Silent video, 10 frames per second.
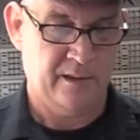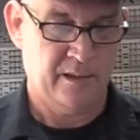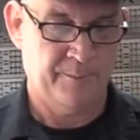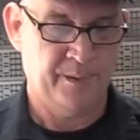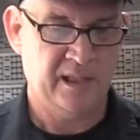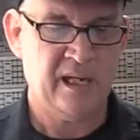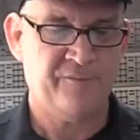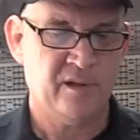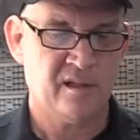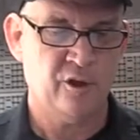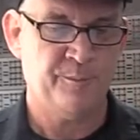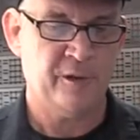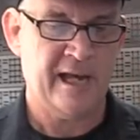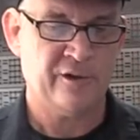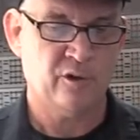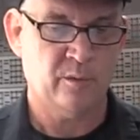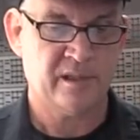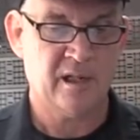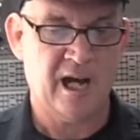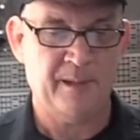The belief in supernatural
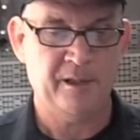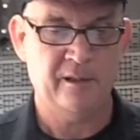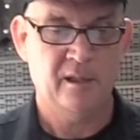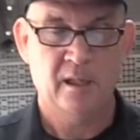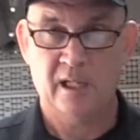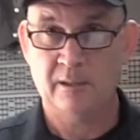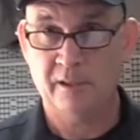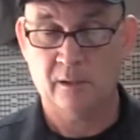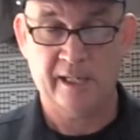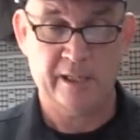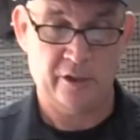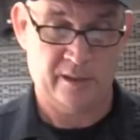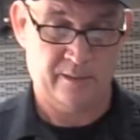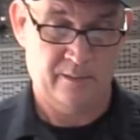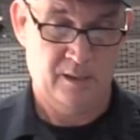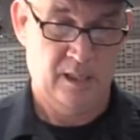was common in the Middle Ages.